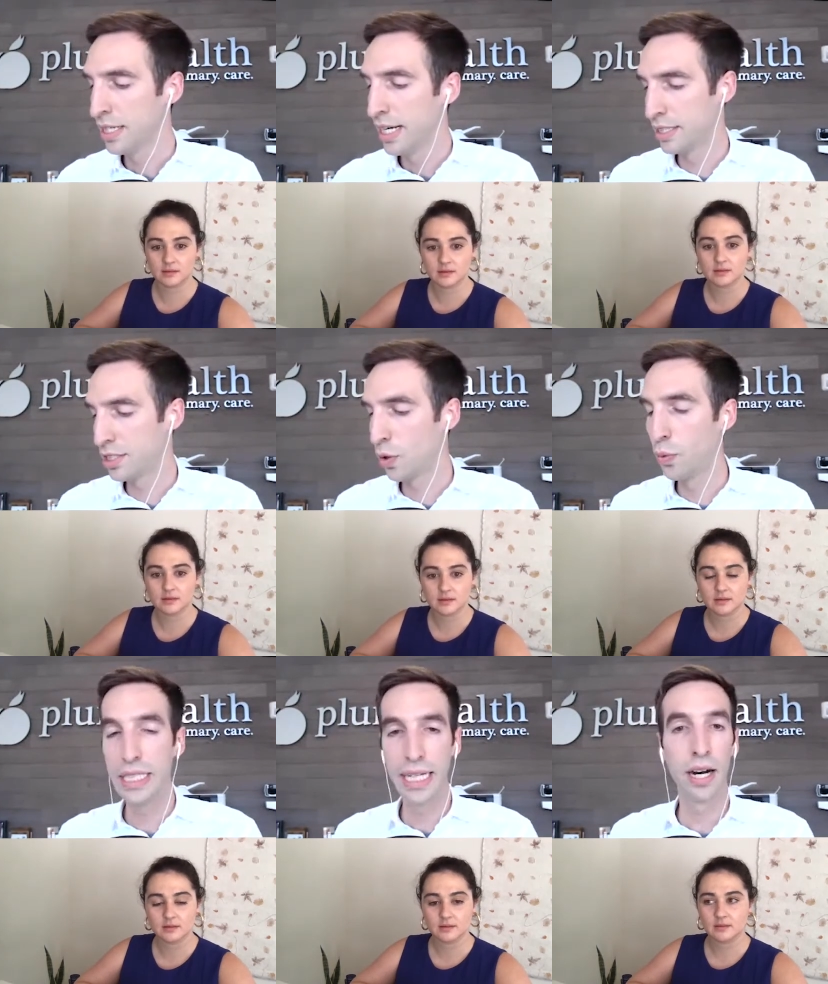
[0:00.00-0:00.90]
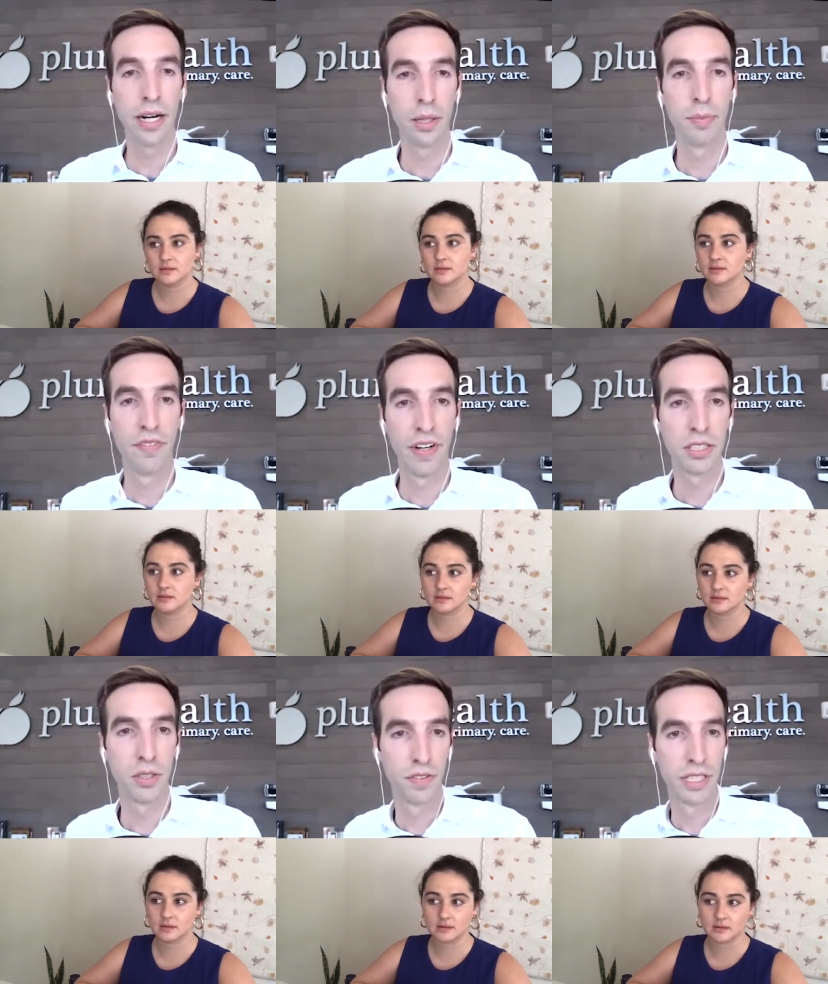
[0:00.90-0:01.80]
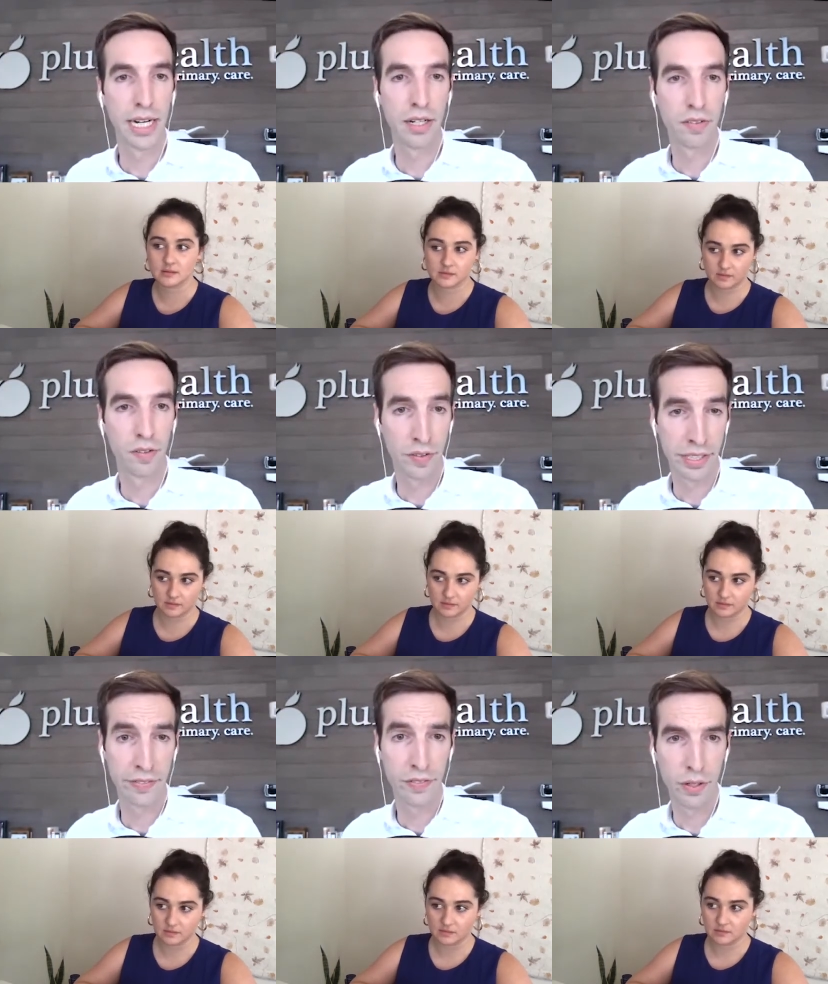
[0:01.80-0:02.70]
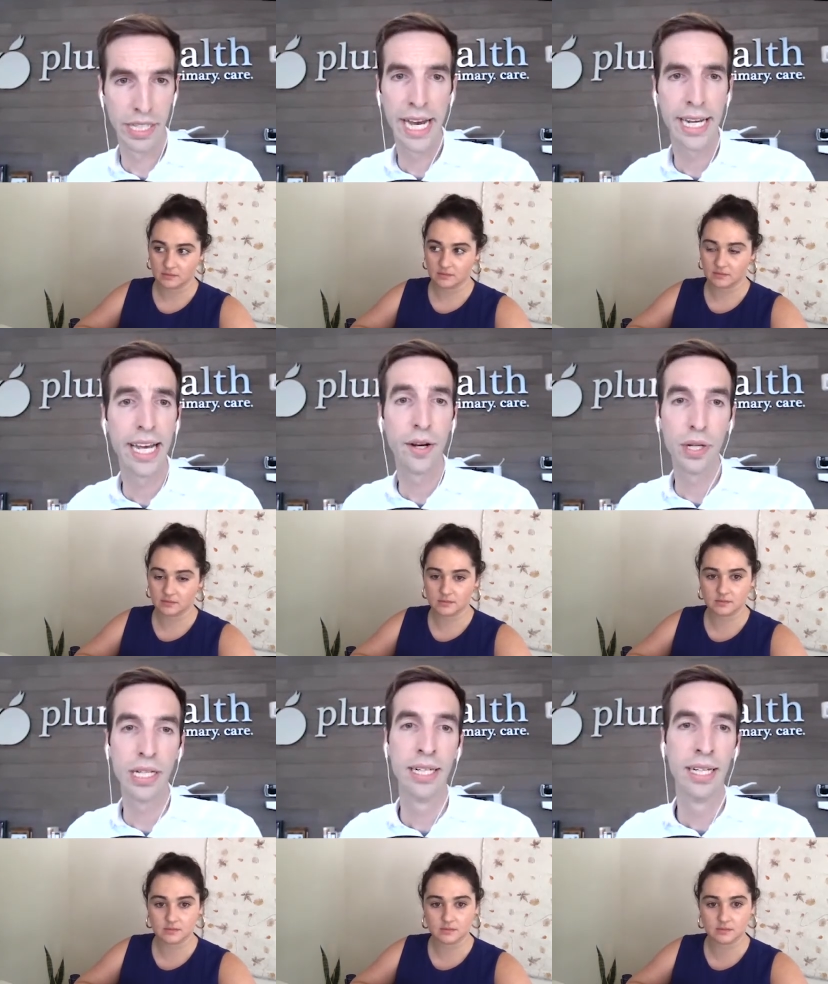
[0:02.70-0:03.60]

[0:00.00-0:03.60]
Speaker 1: And so we did hire a professional photographer for that. And we